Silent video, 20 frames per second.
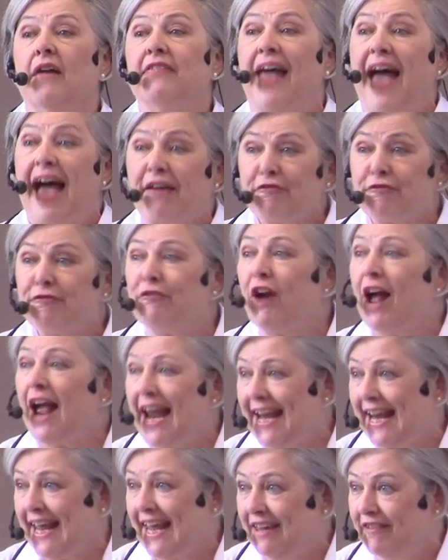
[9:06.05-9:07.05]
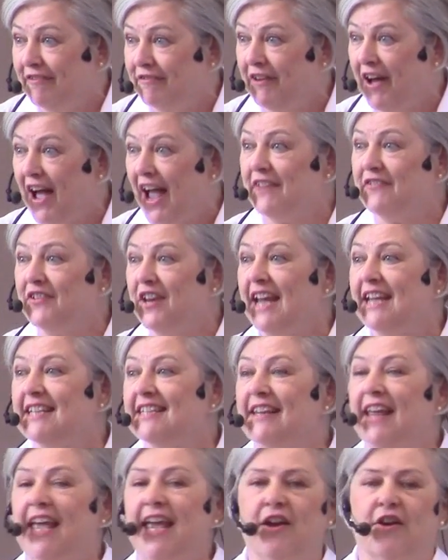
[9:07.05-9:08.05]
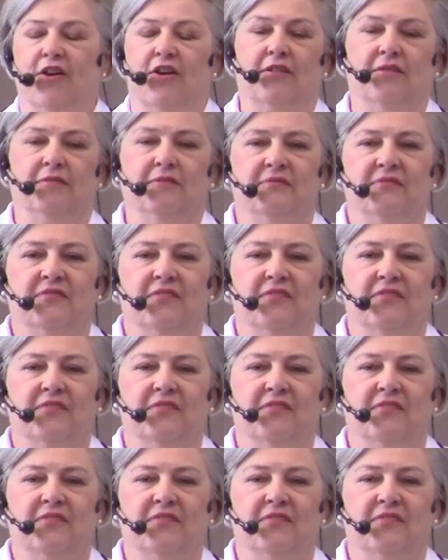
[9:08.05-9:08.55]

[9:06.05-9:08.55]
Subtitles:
That Friday, 5 days later,